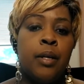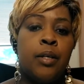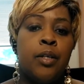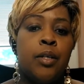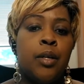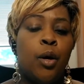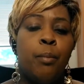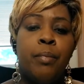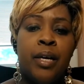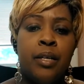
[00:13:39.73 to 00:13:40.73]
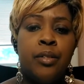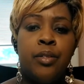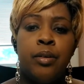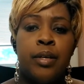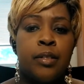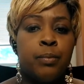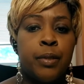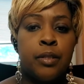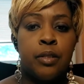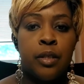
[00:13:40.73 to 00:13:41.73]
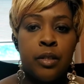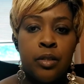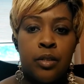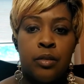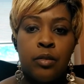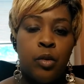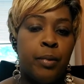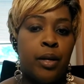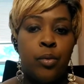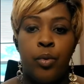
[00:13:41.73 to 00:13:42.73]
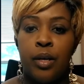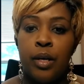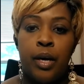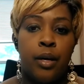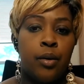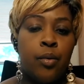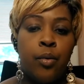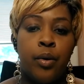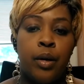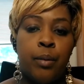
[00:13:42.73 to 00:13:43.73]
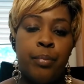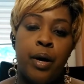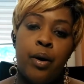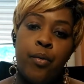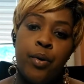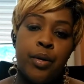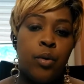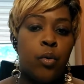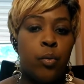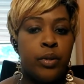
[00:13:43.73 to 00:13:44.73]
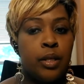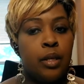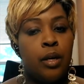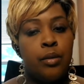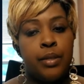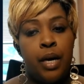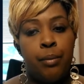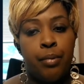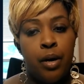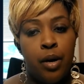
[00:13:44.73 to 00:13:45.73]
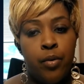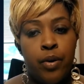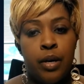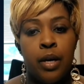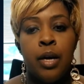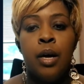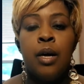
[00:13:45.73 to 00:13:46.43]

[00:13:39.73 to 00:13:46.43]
Manage your expectations no matter what category, priority, or what they call non-priority.